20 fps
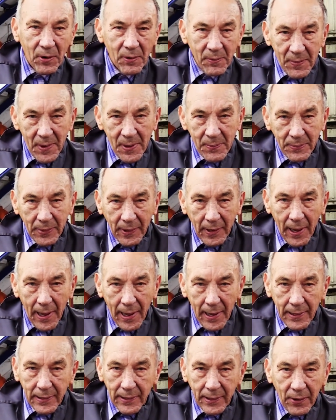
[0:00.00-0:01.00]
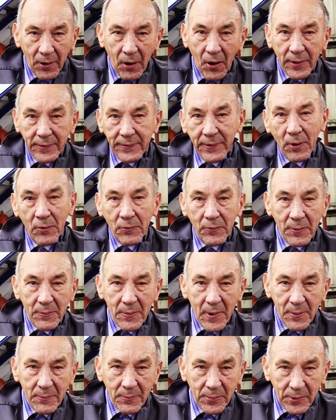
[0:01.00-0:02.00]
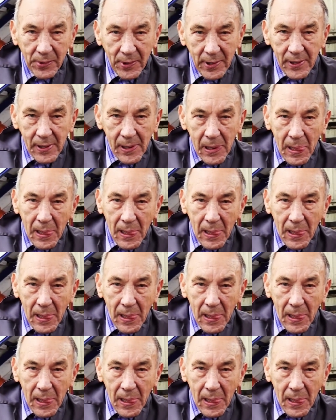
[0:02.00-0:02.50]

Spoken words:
remember that, and I don't remember it,